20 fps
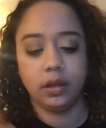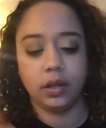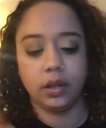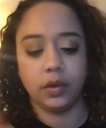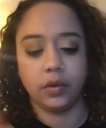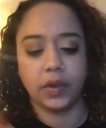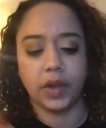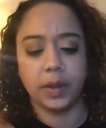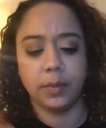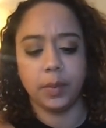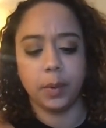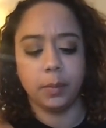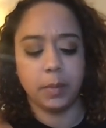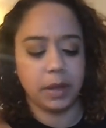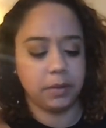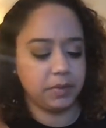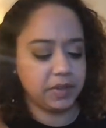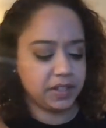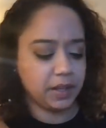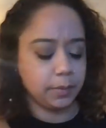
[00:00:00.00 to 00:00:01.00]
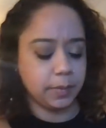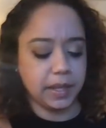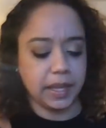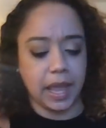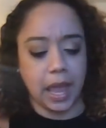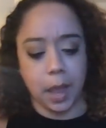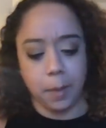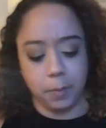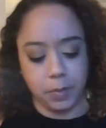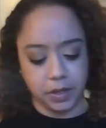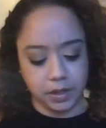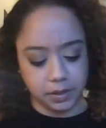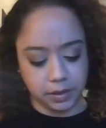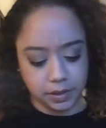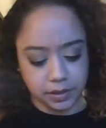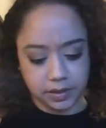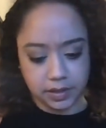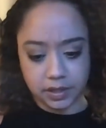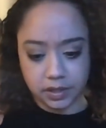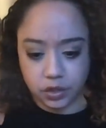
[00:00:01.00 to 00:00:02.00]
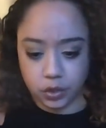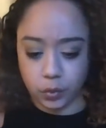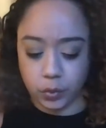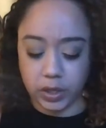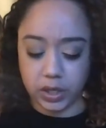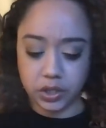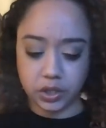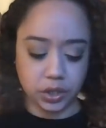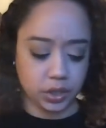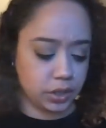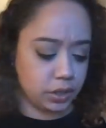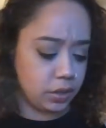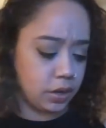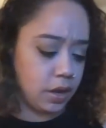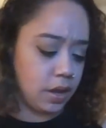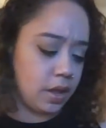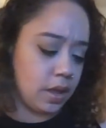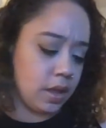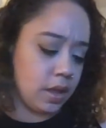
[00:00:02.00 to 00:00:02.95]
Okay, but maybe something happened in the situation